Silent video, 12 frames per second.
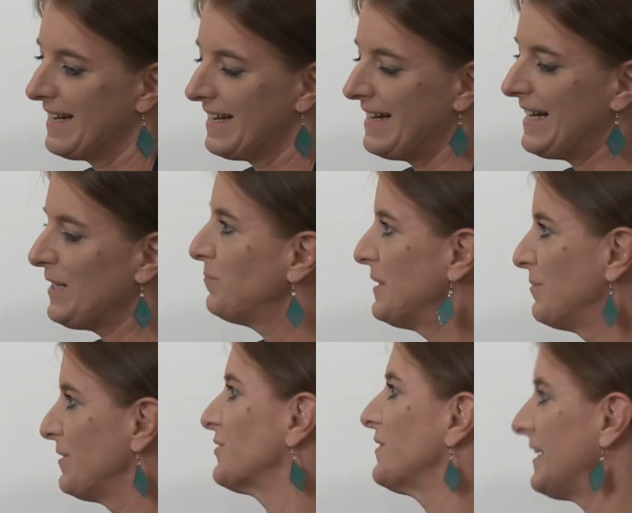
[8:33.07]
help
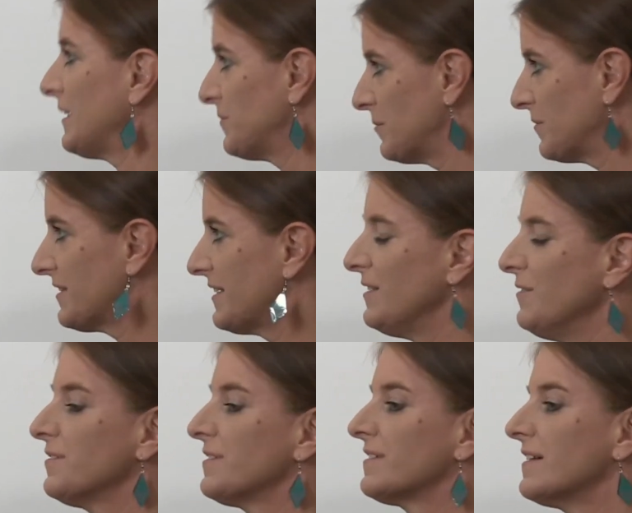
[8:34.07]
people to help
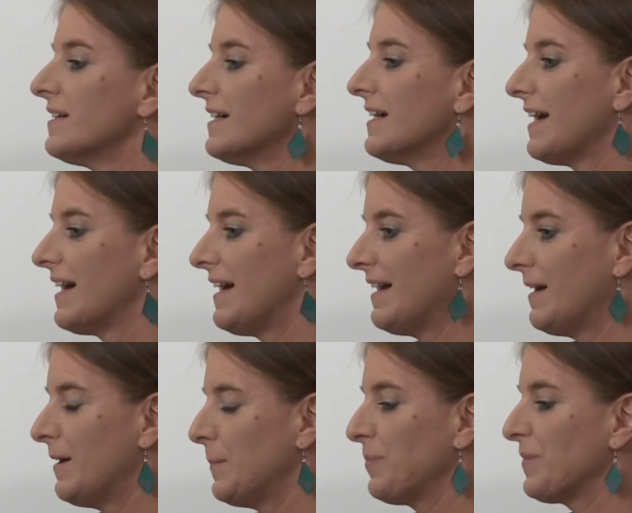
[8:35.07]
themselves.
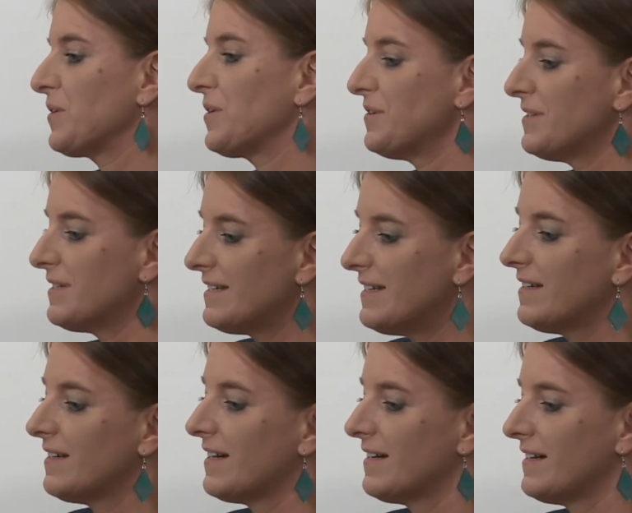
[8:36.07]

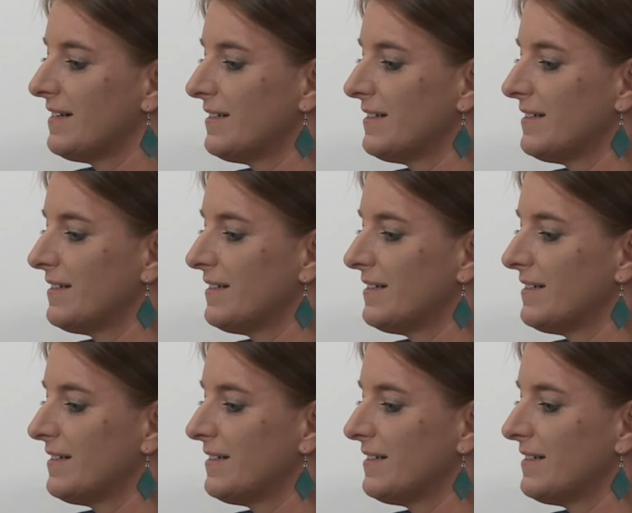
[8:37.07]
Currently,